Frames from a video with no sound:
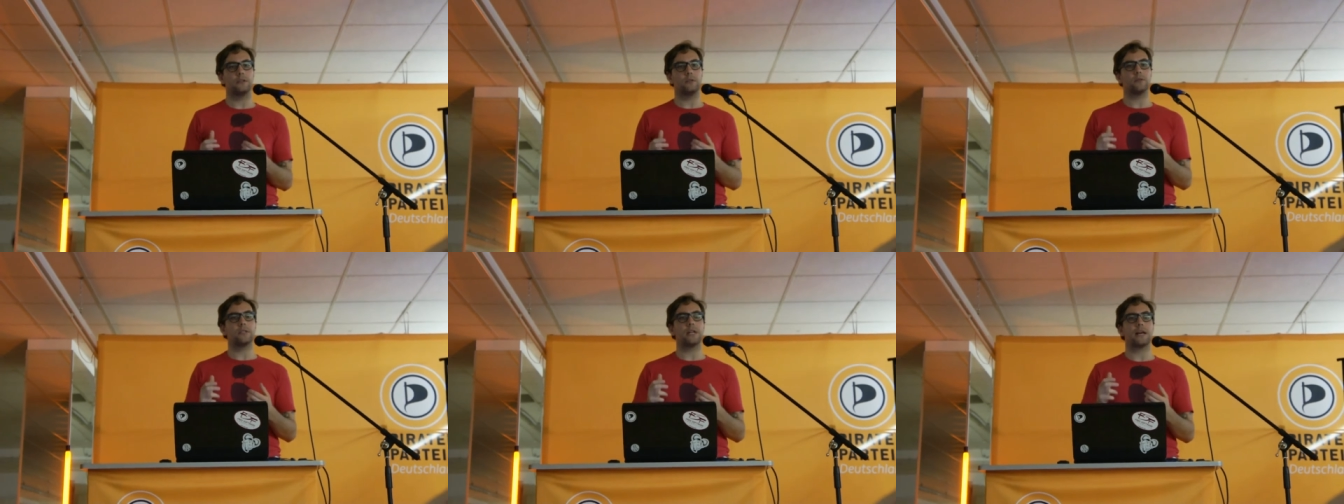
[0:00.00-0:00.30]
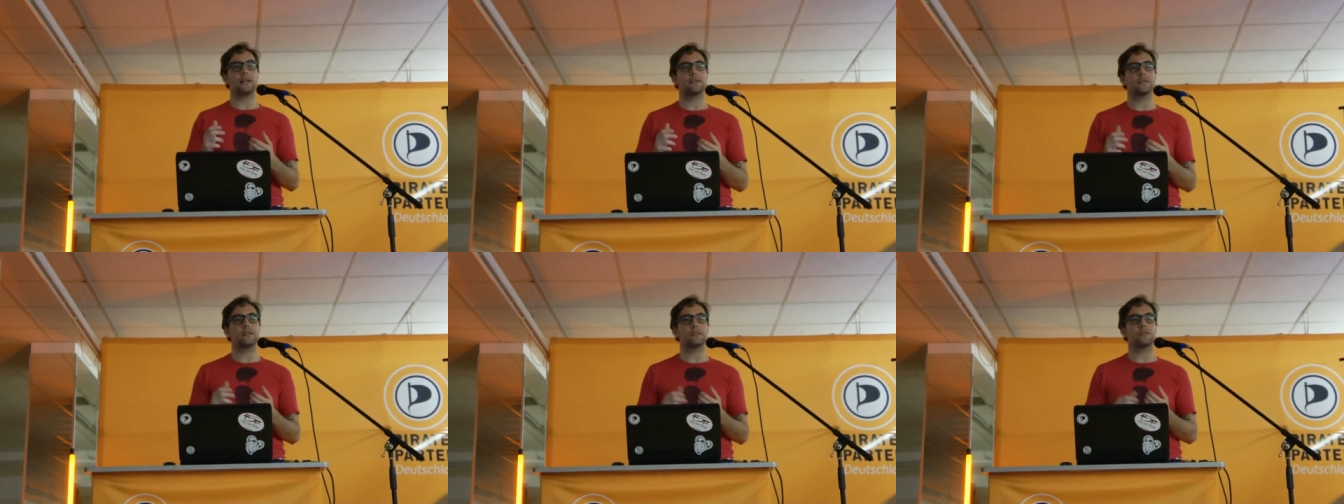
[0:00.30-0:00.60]

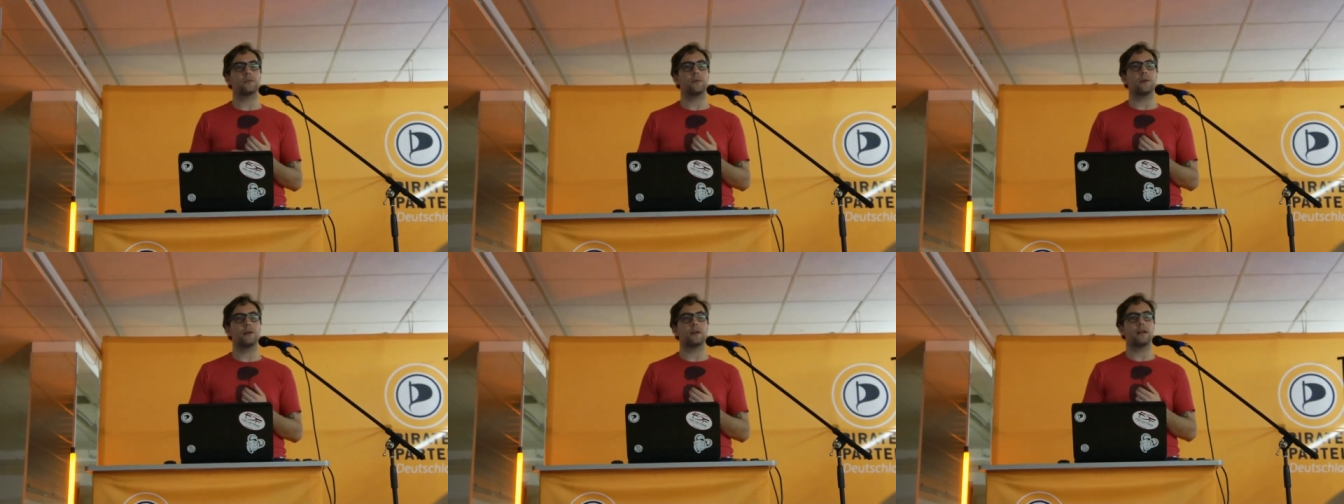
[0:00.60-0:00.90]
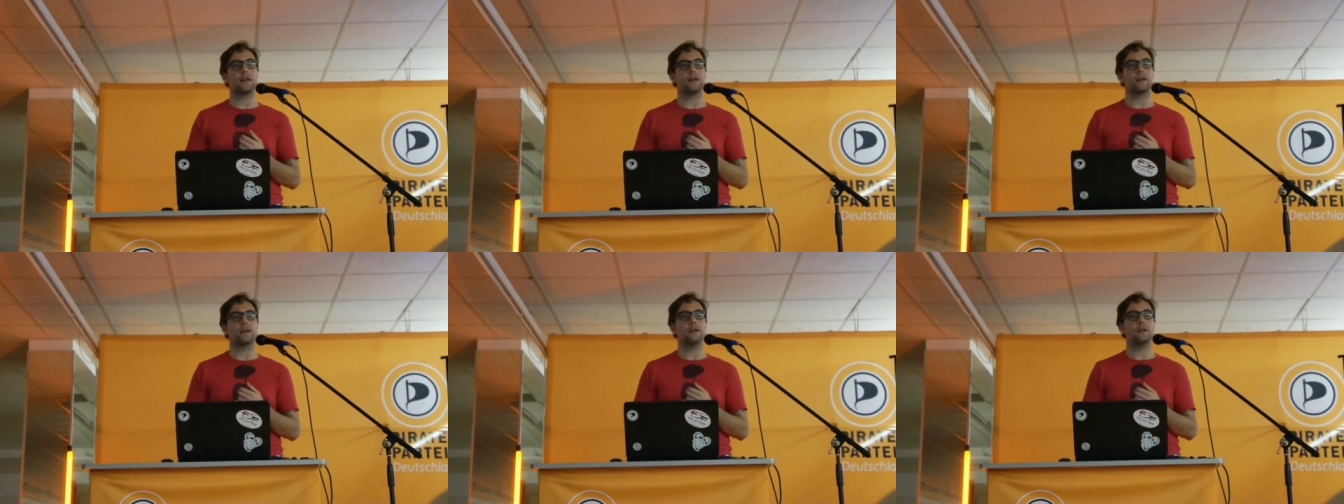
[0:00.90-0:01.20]
access to our
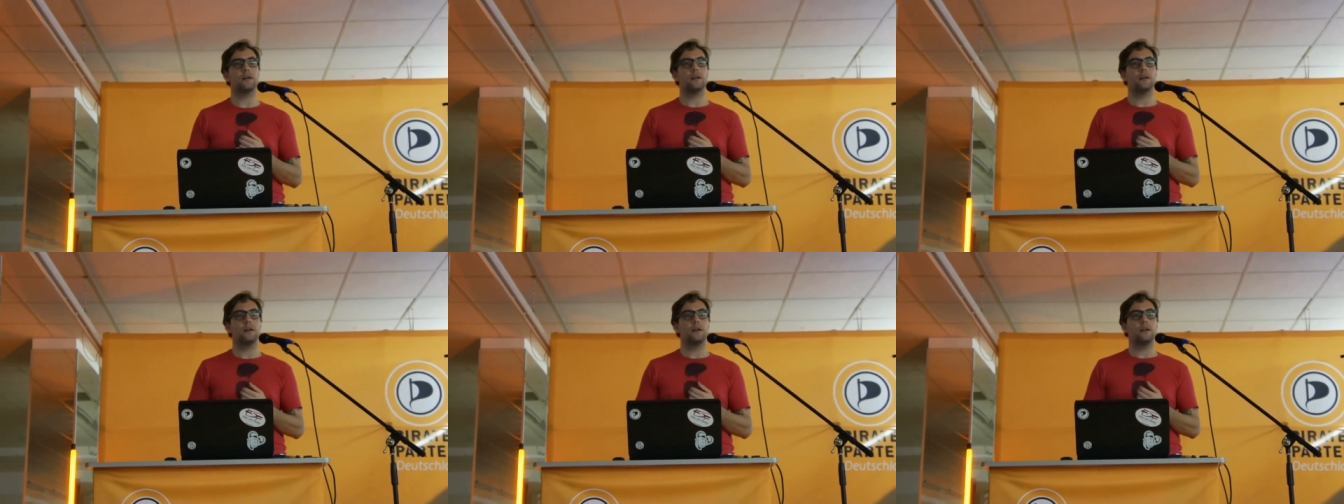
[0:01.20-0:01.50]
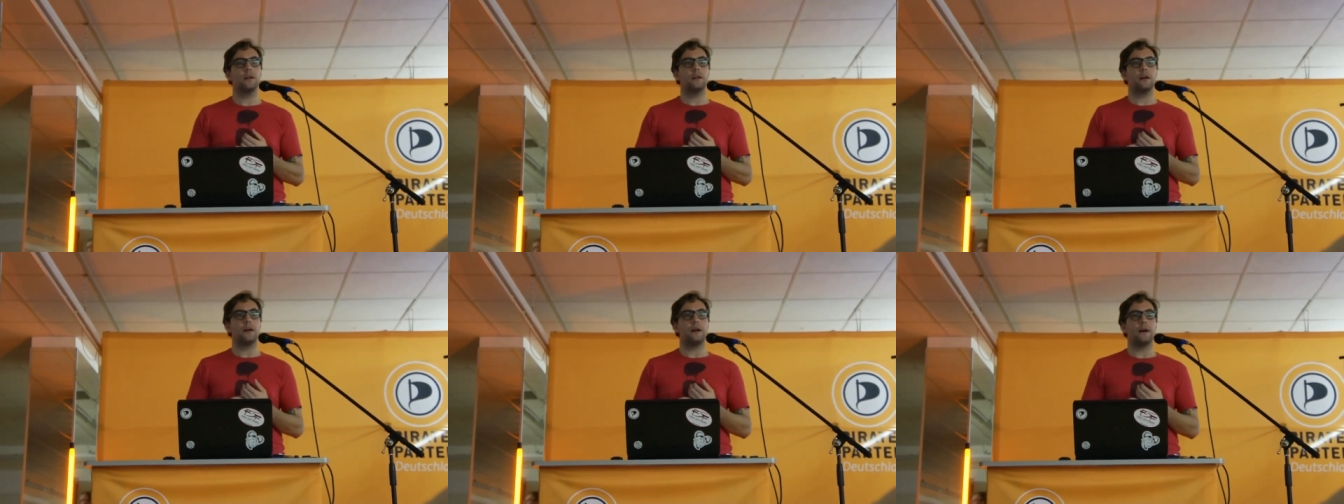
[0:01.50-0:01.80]
data.
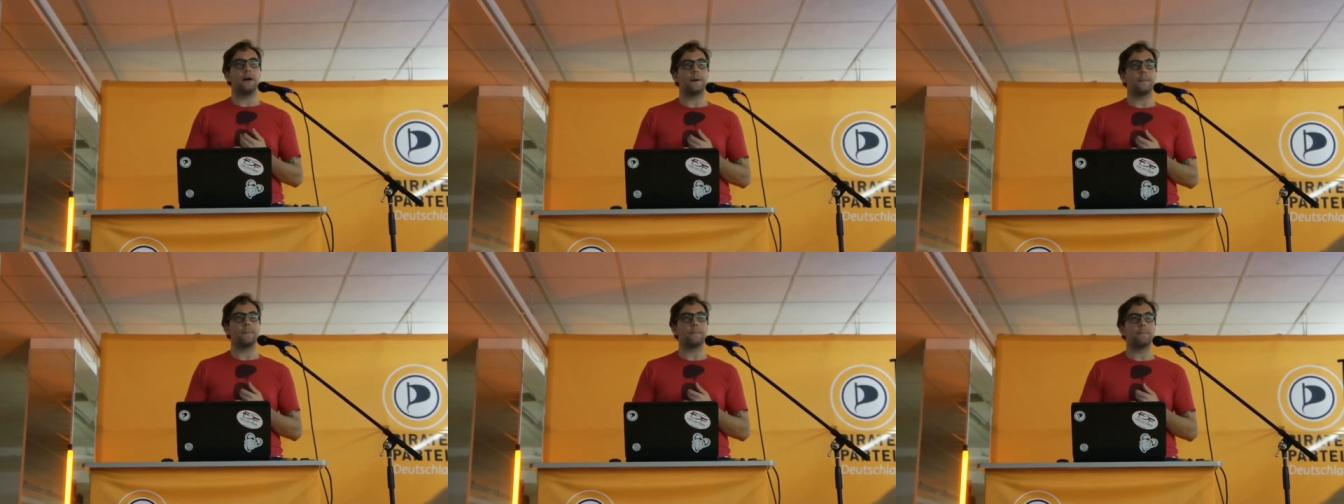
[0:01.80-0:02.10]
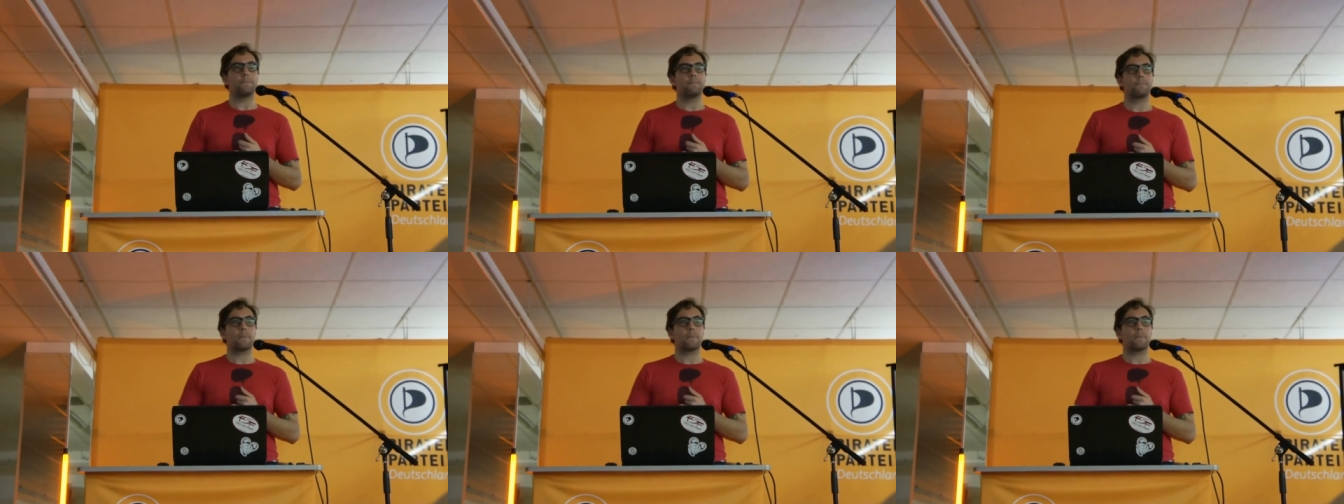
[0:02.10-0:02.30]
Um,